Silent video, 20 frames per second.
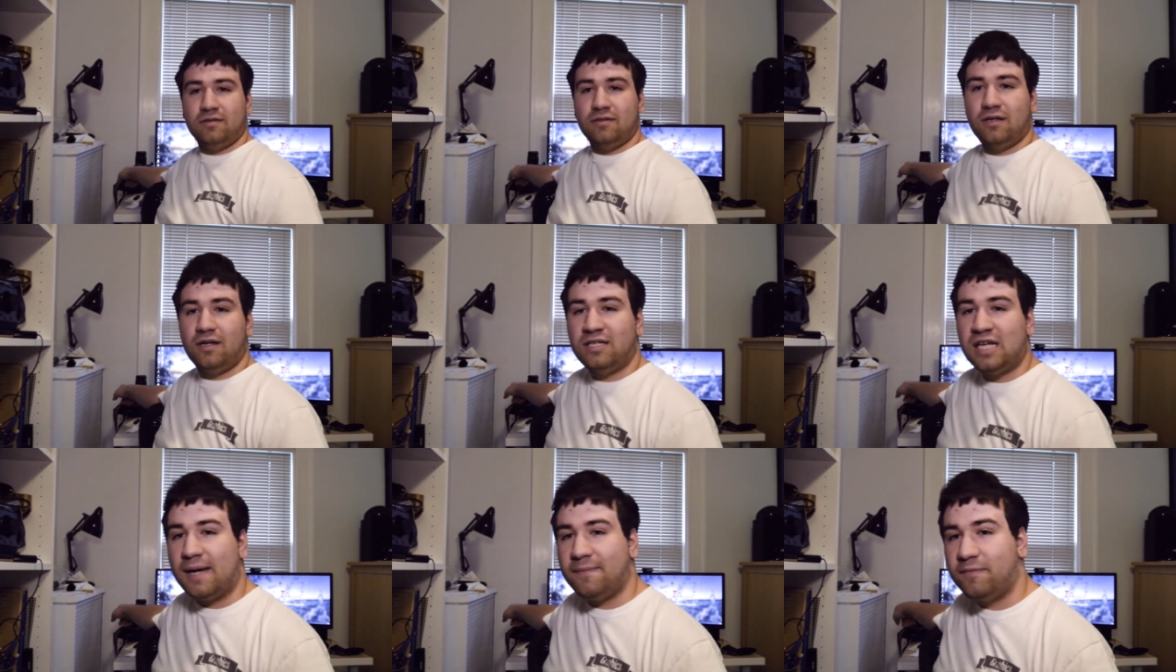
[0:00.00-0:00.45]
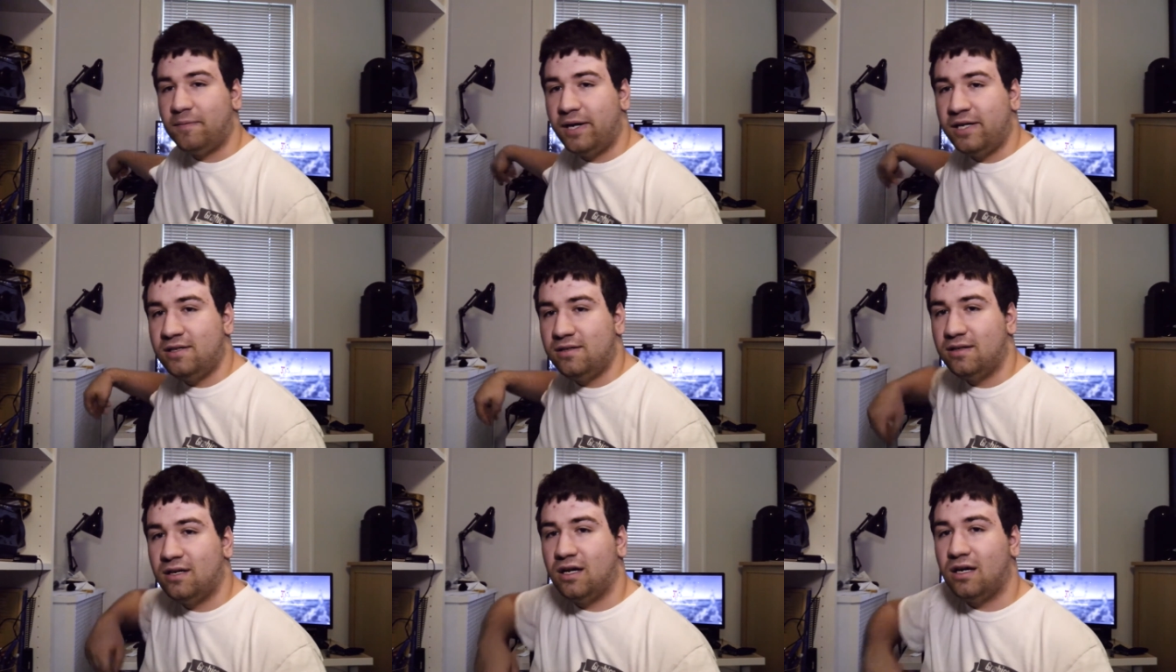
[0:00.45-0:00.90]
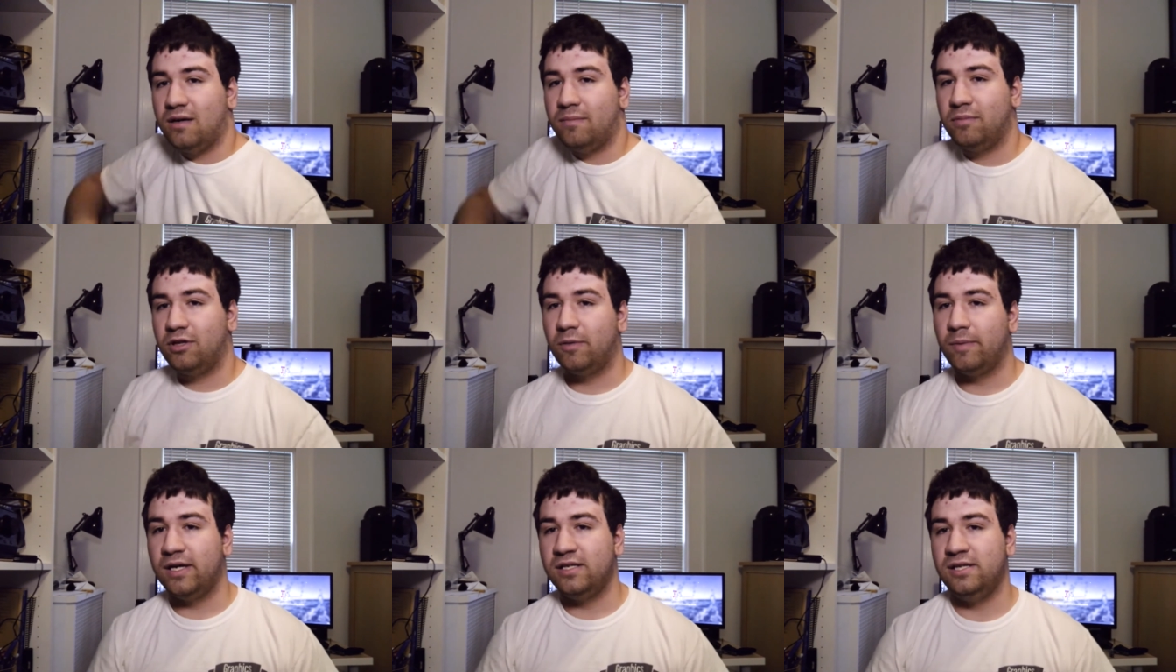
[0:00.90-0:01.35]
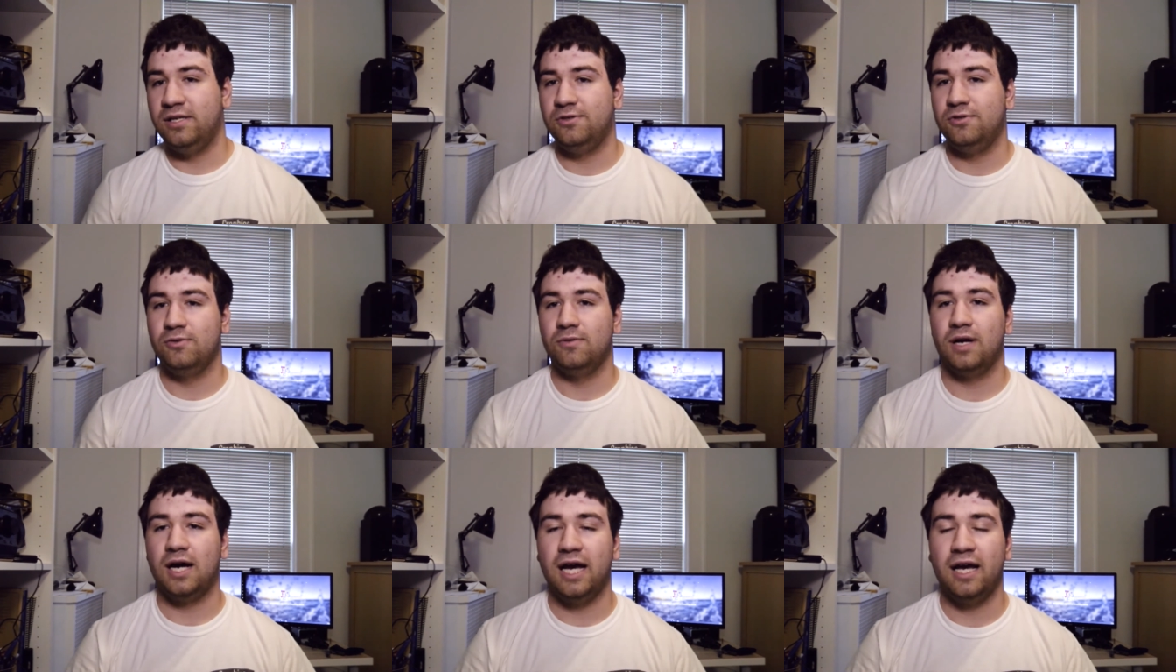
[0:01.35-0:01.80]
on top of my, below my
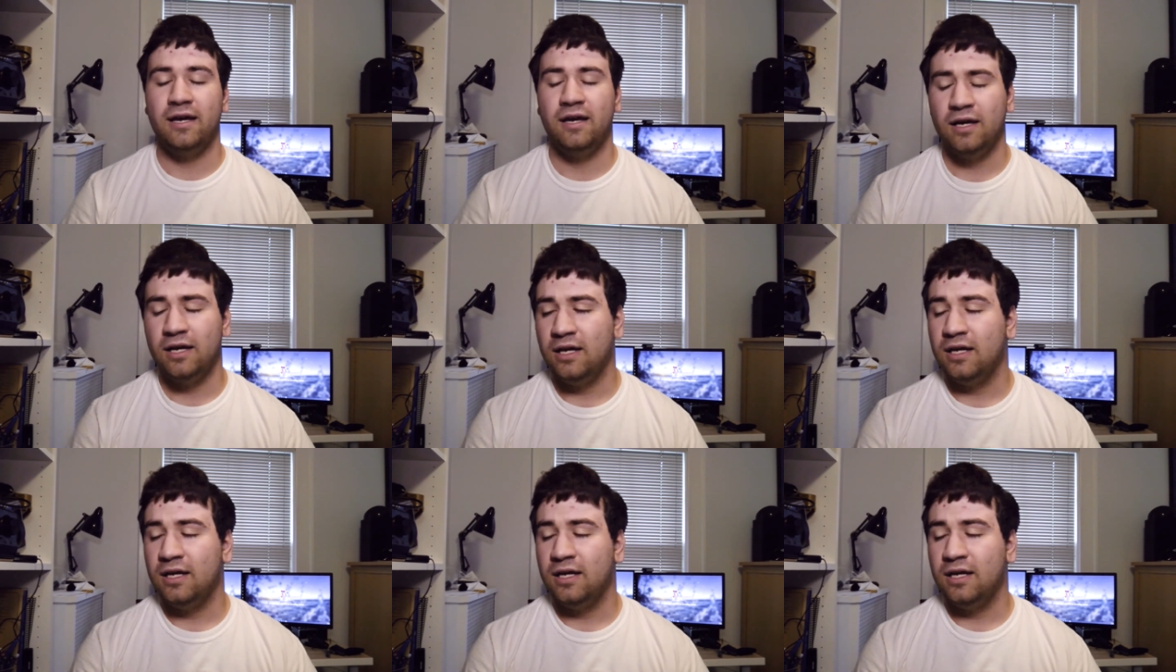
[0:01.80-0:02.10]
T2i.